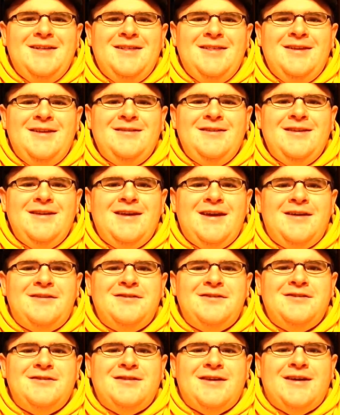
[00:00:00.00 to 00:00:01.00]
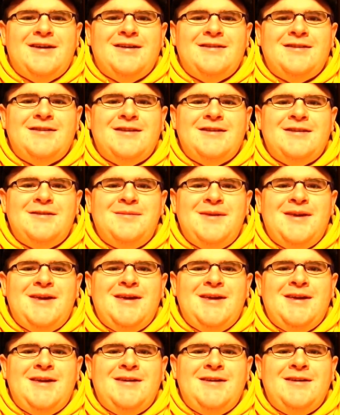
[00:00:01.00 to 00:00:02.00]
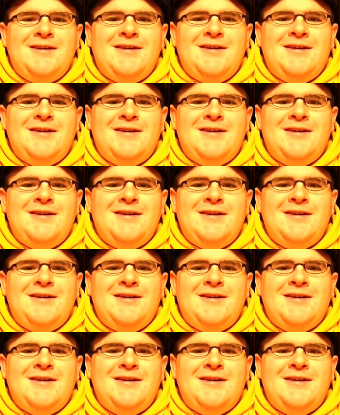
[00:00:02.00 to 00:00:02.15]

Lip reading: things like exercise get to be